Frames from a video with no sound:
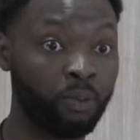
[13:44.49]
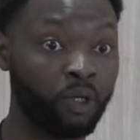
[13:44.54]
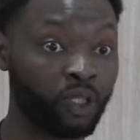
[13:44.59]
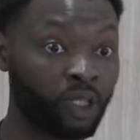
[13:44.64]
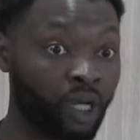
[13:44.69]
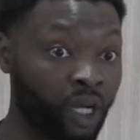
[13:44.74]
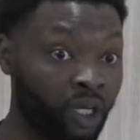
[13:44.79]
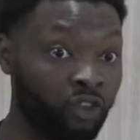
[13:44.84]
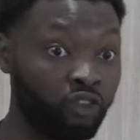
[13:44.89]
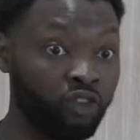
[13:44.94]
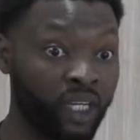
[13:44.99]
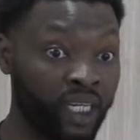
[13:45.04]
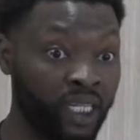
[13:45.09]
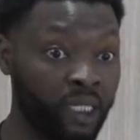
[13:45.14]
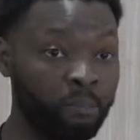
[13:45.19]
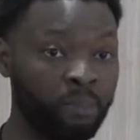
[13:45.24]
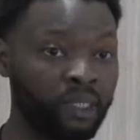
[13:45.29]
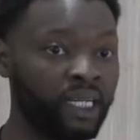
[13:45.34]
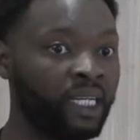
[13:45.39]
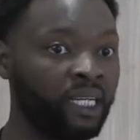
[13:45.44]
Because I
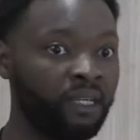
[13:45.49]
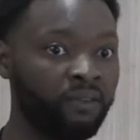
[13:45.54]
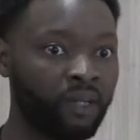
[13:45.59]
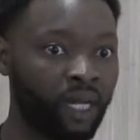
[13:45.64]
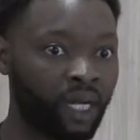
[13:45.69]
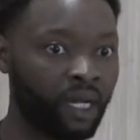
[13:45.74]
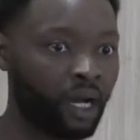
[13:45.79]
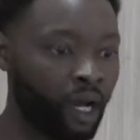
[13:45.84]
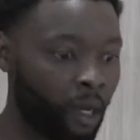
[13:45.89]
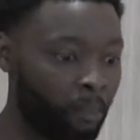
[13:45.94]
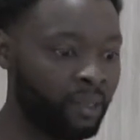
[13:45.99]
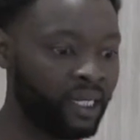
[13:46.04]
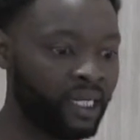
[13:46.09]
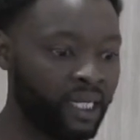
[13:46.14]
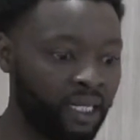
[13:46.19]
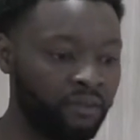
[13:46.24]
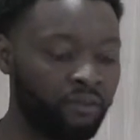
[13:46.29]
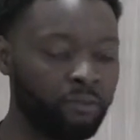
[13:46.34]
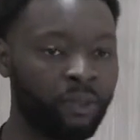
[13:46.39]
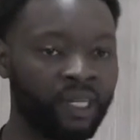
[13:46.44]
really believe, like, I
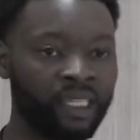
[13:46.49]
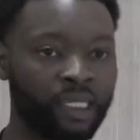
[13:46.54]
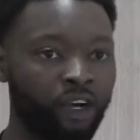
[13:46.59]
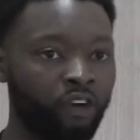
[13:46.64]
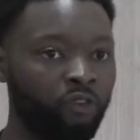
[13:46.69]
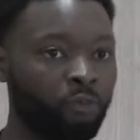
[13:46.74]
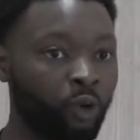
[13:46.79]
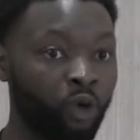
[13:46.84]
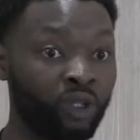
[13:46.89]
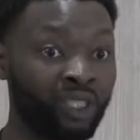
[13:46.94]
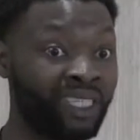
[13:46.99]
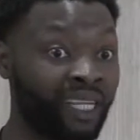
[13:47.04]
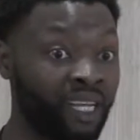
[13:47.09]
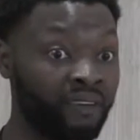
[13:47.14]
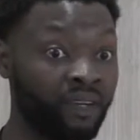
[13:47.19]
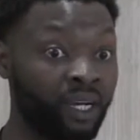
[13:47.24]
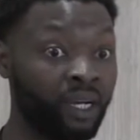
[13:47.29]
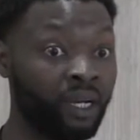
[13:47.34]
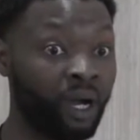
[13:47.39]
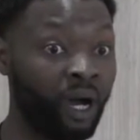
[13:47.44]
believe in myself more than
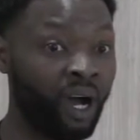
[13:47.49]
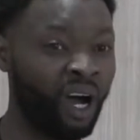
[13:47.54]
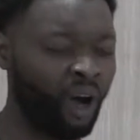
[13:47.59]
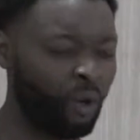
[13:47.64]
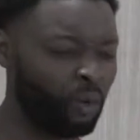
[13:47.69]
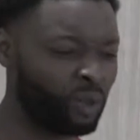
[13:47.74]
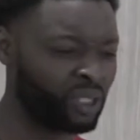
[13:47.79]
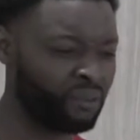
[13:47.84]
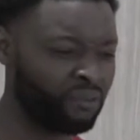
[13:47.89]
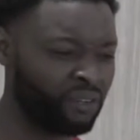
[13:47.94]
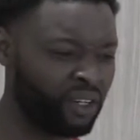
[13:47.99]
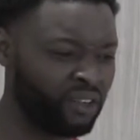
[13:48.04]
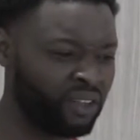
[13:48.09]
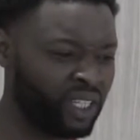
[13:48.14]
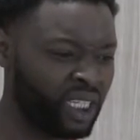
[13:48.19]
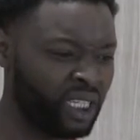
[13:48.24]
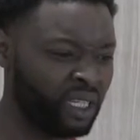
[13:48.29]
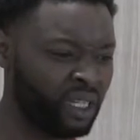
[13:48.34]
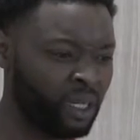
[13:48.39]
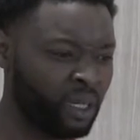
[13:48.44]
ever. I was a
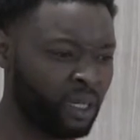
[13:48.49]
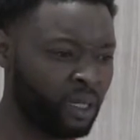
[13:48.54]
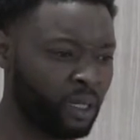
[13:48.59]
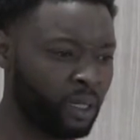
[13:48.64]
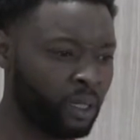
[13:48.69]
very...